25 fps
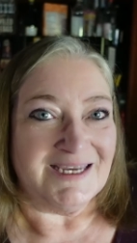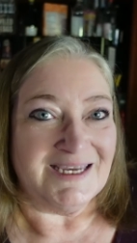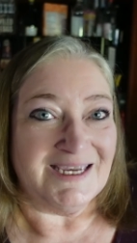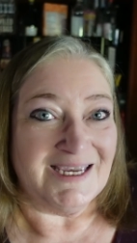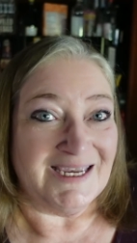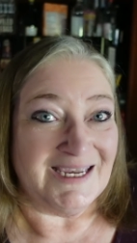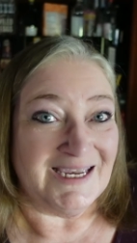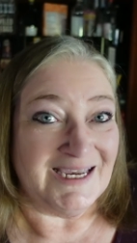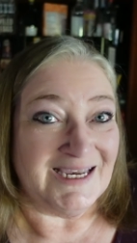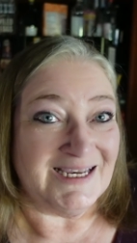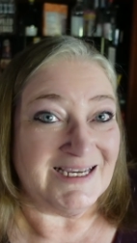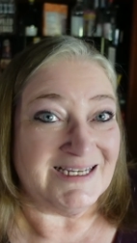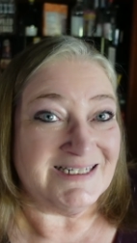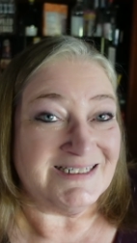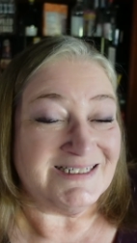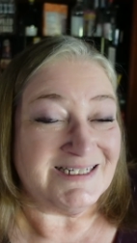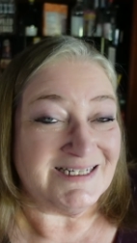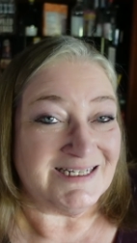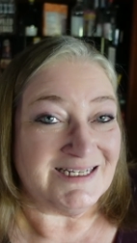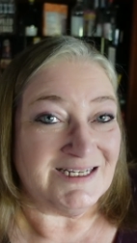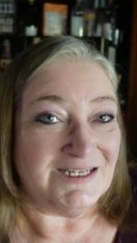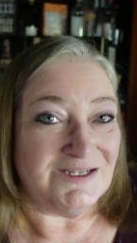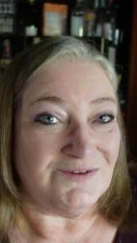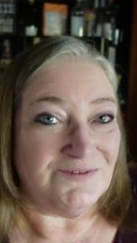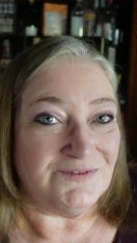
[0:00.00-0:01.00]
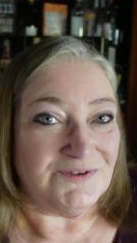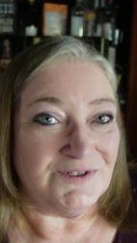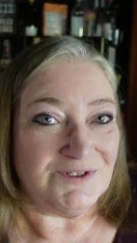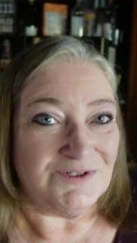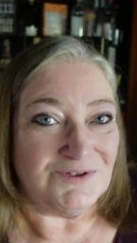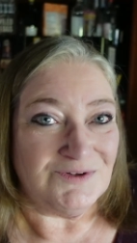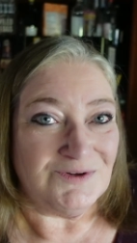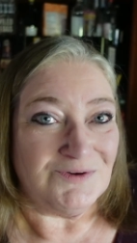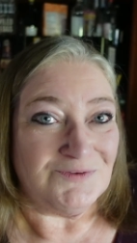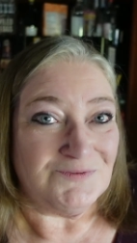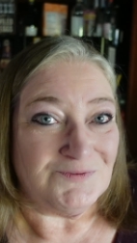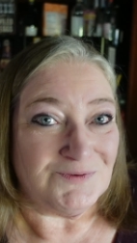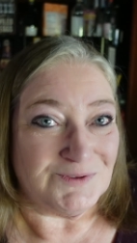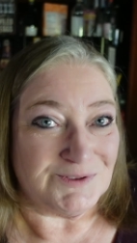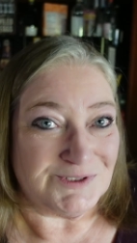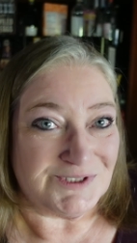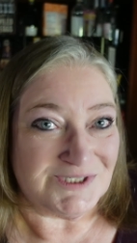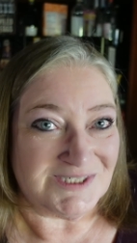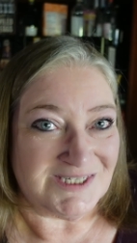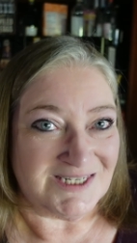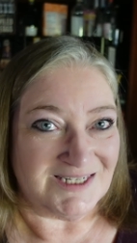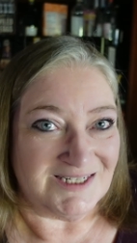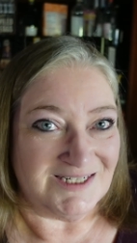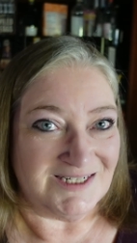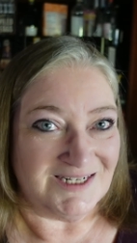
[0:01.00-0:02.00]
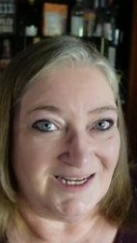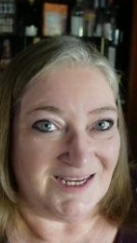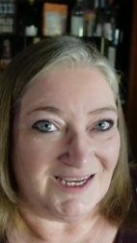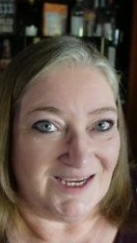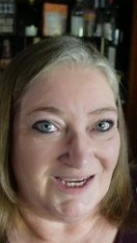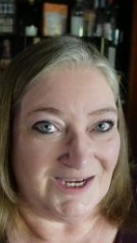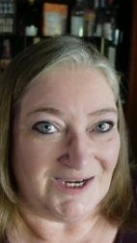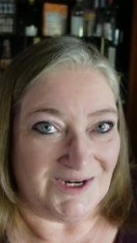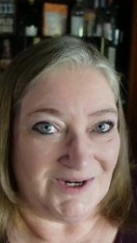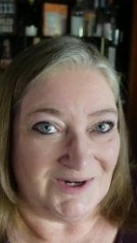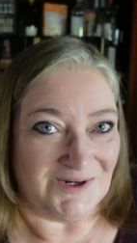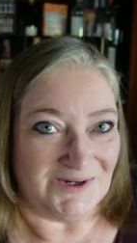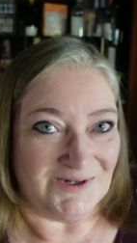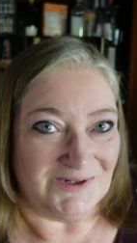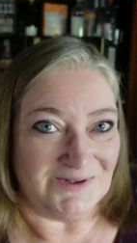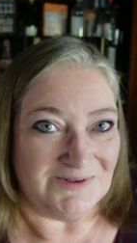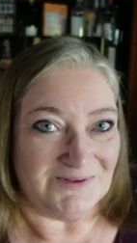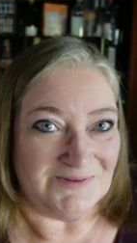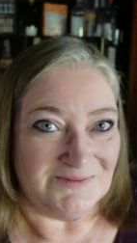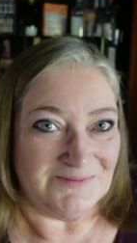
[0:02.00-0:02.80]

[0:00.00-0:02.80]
and even for skincare.